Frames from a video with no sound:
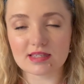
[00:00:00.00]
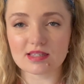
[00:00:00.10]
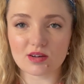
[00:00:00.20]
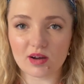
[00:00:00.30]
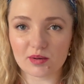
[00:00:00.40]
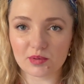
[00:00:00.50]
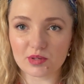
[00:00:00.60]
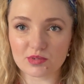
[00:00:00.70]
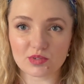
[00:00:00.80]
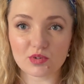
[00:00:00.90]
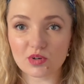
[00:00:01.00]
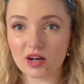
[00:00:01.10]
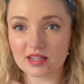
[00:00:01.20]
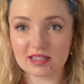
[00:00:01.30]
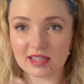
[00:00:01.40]
so I will use Glue
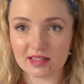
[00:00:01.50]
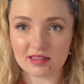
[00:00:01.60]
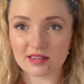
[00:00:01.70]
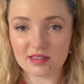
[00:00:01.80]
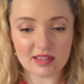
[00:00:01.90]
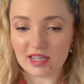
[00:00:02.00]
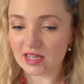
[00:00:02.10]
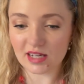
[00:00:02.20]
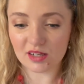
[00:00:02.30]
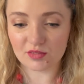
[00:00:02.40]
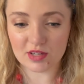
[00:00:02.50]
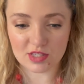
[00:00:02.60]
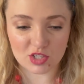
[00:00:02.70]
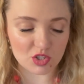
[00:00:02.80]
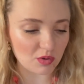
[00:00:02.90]
Gun to get any kind of
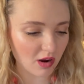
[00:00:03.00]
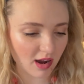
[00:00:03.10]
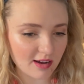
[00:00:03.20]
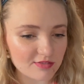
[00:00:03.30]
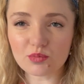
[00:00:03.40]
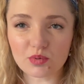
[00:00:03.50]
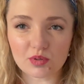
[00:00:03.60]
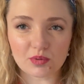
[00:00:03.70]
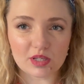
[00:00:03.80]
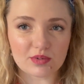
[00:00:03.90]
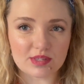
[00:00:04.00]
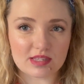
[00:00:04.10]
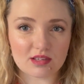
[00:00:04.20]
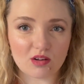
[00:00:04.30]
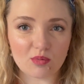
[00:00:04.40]
residue off. Wouldn't want to use this
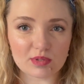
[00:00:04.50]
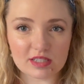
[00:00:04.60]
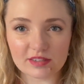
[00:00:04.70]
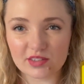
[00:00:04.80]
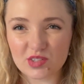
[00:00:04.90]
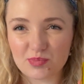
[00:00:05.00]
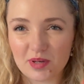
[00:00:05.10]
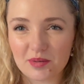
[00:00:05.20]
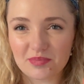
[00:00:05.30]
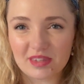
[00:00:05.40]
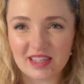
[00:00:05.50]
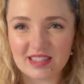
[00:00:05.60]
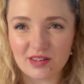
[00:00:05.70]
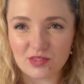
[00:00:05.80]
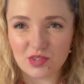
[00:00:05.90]
on all materials, but it
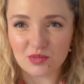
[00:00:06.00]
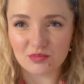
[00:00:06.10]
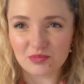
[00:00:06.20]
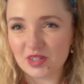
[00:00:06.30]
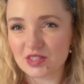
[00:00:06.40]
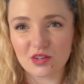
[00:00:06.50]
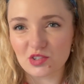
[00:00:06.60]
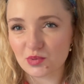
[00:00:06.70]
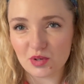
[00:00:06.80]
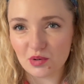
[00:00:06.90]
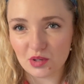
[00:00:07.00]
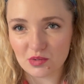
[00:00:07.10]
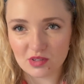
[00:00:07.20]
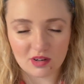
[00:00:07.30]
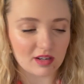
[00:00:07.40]
tells you what you can
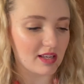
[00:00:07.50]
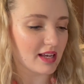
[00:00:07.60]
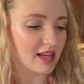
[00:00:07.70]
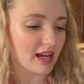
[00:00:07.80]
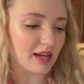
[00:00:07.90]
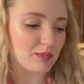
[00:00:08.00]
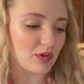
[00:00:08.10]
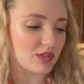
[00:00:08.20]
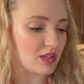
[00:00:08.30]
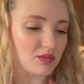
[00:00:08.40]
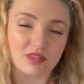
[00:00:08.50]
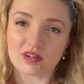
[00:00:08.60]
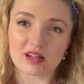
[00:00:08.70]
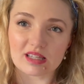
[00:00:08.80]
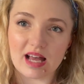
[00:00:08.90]
use it on. I mostly use it
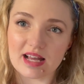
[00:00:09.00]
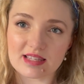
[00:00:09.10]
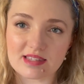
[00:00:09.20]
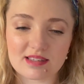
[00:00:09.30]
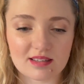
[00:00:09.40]
on glass.